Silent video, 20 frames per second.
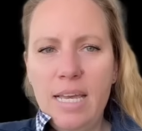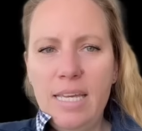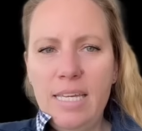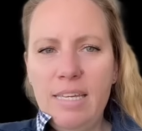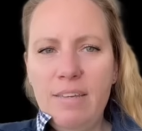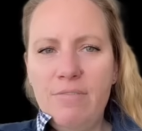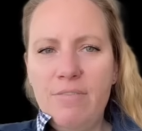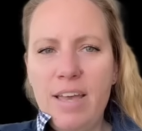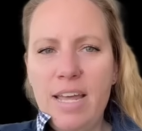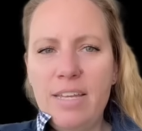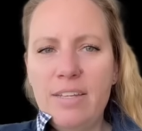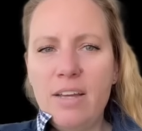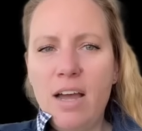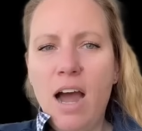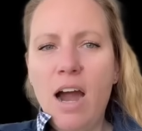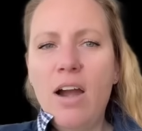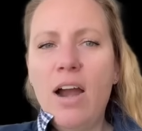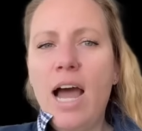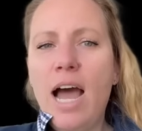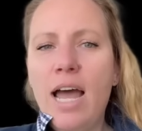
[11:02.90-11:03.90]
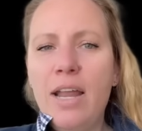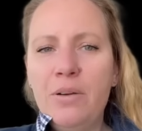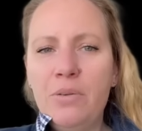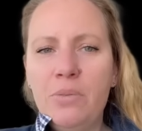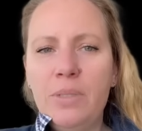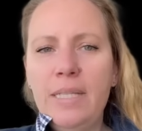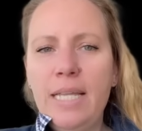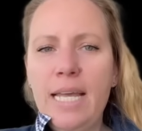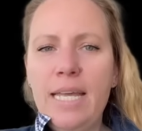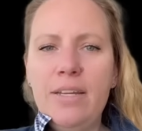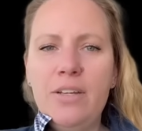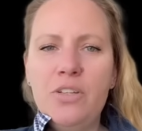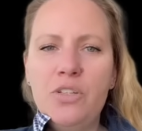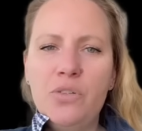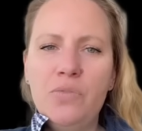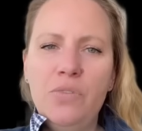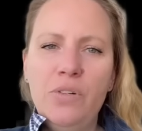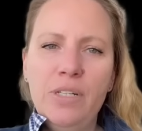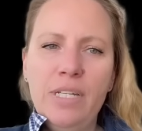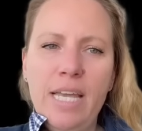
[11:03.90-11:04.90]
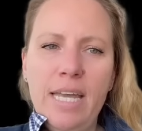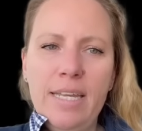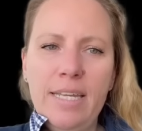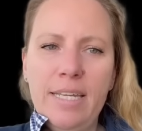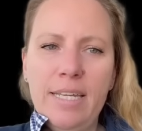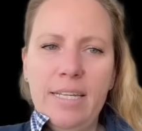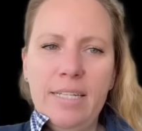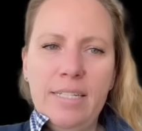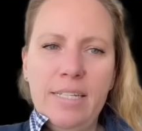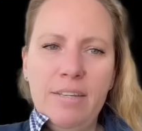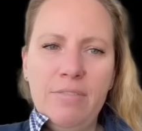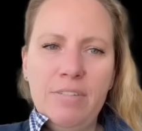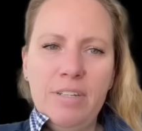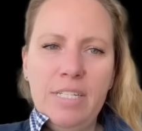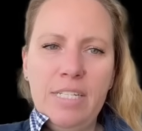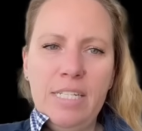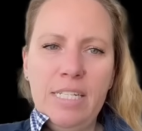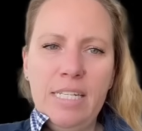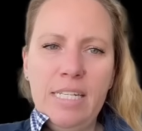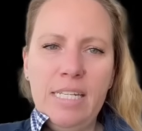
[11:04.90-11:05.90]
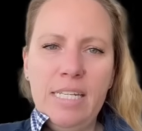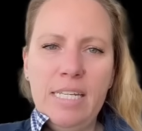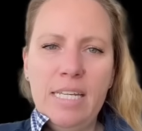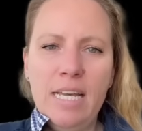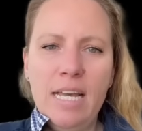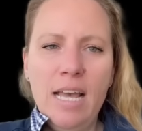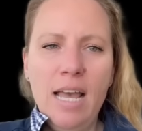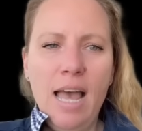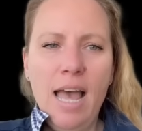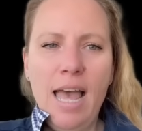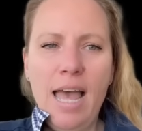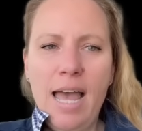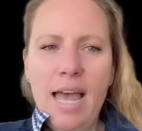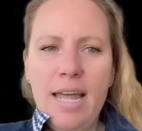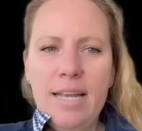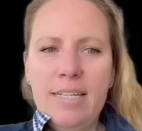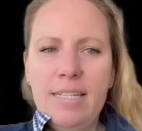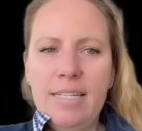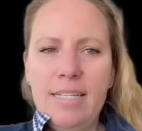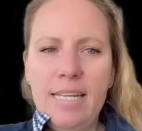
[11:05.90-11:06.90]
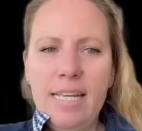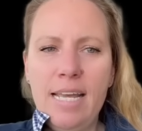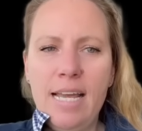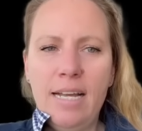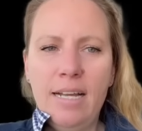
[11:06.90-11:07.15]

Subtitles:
event are unrelated to volcanic activity at Nea